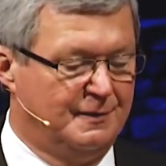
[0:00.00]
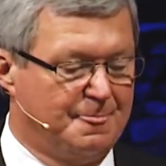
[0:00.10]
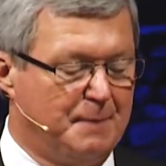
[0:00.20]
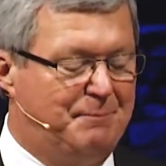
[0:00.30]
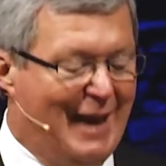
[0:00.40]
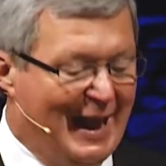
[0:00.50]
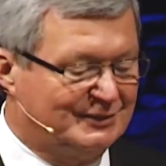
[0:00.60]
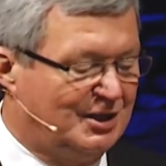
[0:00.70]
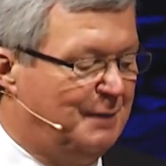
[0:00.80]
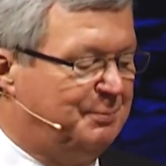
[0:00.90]
Bad
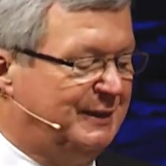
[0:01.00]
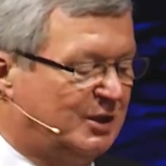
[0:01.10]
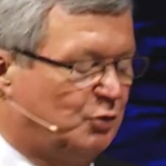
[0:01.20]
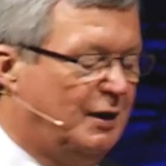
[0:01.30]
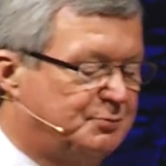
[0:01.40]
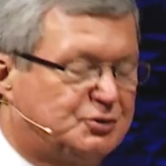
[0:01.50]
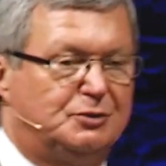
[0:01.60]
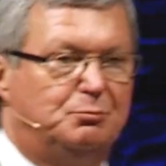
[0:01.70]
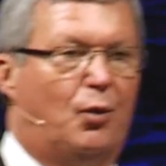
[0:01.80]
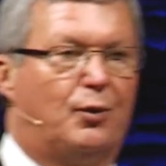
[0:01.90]
company corrupts
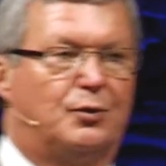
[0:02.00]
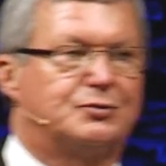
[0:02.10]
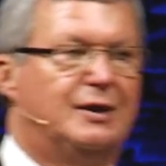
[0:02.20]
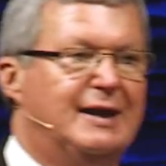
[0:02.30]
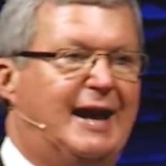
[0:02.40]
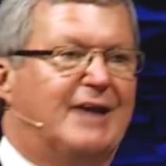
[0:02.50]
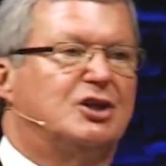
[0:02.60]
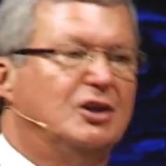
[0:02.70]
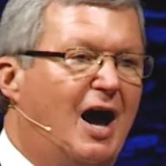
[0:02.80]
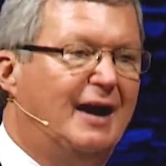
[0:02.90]
good morals. It's
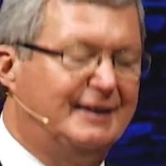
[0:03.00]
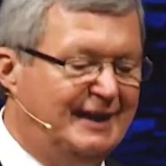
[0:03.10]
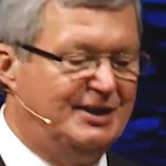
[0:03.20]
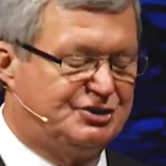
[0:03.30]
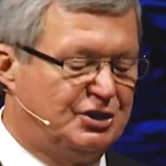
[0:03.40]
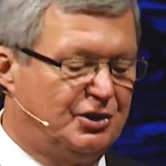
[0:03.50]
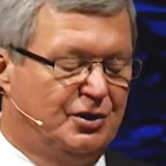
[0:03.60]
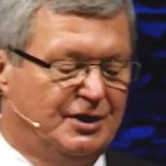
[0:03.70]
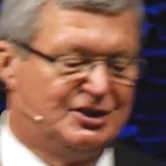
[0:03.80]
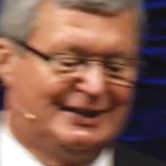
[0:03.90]
a lot easier
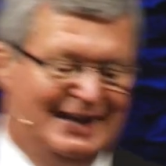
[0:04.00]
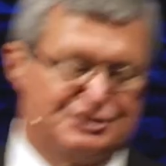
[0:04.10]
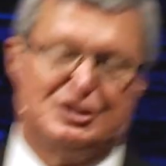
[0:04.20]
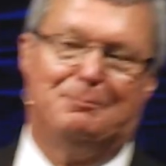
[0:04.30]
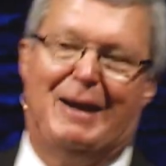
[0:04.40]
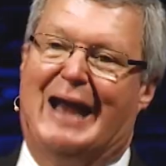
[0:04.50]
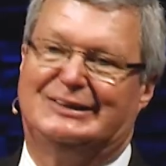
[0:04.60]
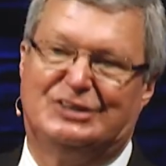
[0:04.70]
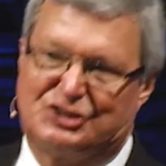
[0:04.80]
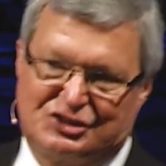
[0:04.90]
to get
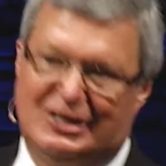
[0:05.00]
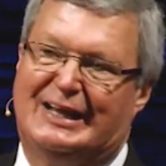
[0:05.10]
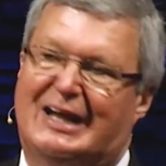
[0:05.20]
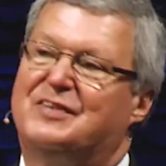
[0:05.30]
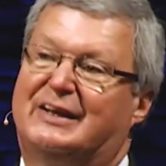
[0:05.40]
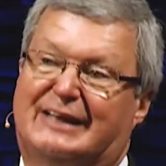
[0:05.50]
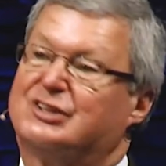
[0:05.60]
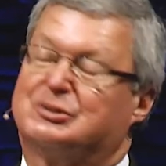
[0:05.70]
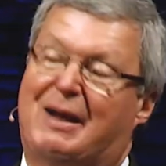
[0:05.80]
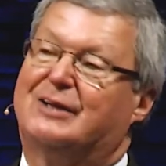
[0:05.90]
somebody to sin than to get
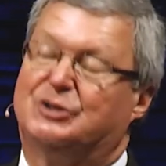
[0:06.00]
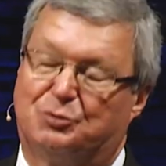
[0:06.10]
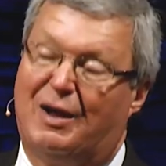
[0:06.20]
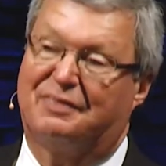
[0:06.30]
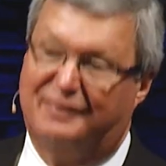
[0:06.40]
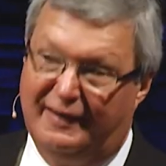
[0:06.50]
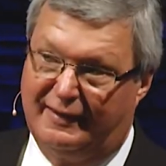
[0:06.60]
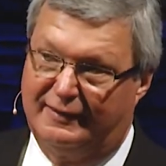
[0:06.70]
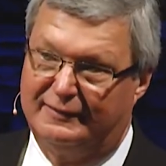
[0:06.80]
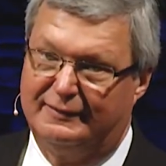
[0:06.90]
somebody to do the right
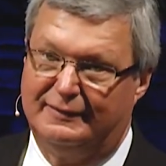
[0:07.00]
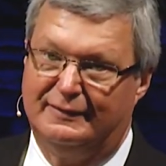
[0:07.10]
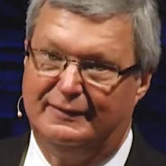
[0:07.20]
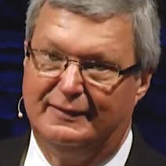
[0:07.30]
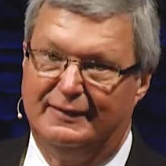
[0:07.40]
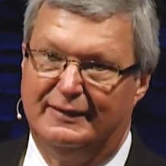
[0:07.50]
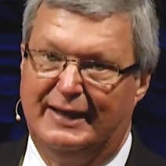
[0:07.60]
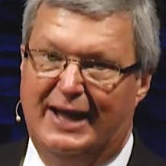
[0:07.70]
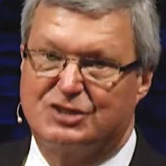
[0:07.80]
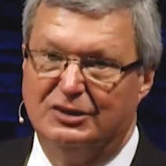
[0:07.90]
thing.
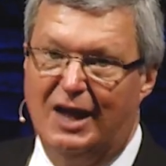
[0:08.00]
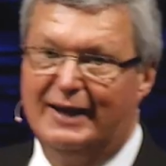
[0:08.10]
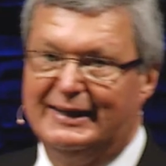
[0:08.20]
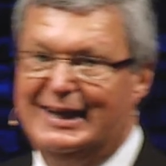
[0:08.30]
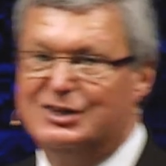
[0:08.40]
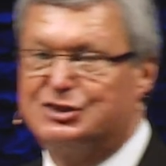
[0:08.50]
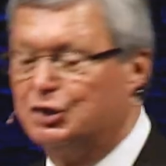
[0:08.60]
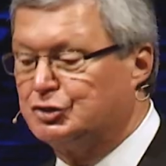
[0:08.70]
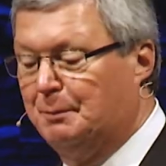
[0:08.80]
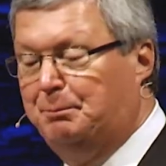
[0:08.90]
It's a lot
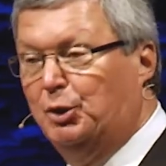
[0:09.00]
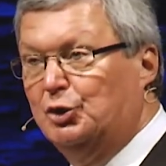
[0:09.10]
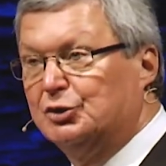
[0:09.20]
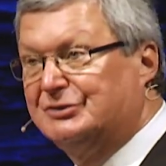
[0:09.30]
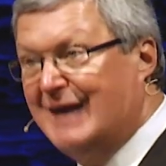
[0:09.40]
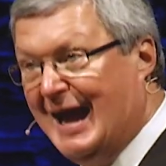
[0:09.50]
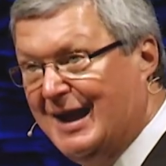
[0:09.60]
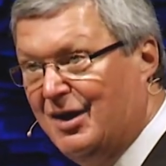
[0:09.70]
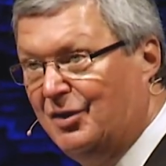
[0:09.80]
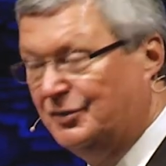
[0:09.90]
easier to pull
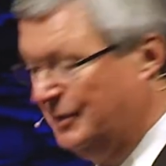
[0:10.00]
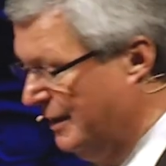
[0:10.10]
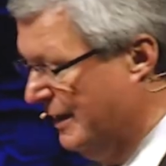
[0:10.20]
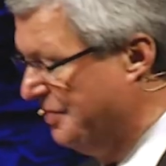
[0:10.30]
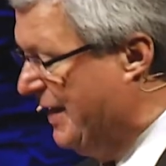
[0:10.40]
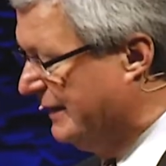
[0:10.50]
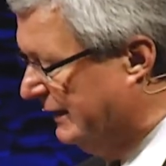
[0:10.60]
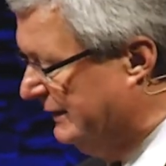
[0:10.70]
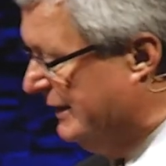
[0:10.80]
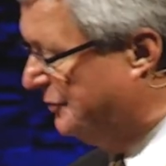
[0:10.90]
down than to
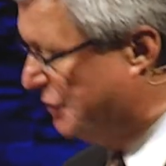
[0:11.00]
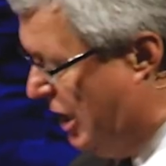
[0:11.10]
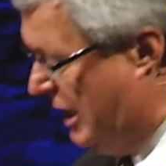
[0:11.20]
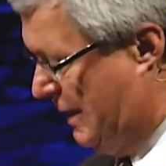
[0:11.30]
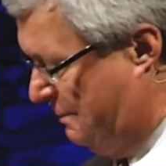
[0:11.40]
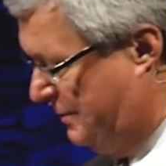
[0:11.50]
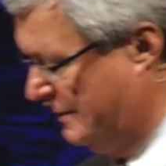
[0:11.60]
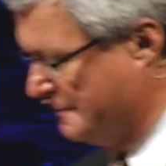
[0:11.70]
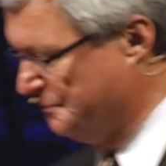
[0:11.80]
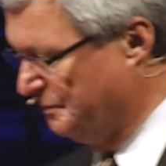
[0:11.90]
lift
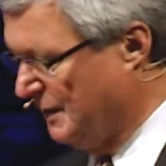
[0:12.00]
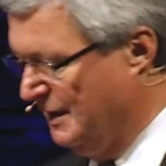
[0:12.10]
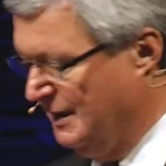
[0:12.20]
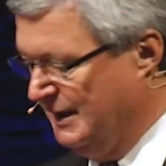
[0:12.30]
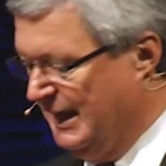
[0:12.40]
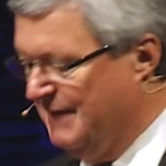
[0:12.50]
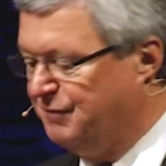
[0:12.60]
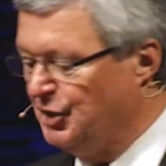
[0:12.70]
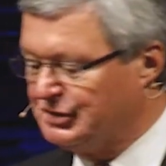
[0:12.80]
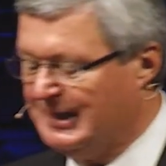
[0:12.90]
up. In
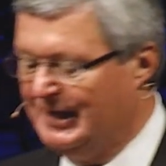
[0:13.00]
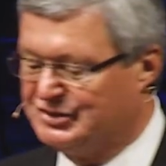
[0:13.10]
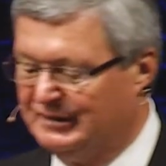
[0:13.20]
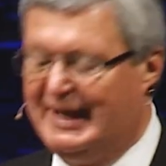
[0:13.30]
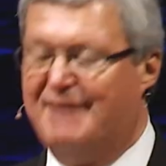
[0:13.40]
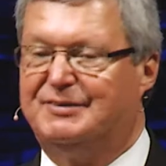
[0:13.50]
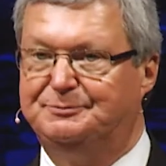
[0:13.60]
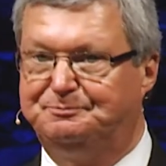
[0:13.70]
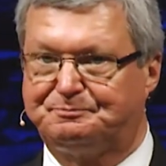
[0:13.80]
1 Kings 11,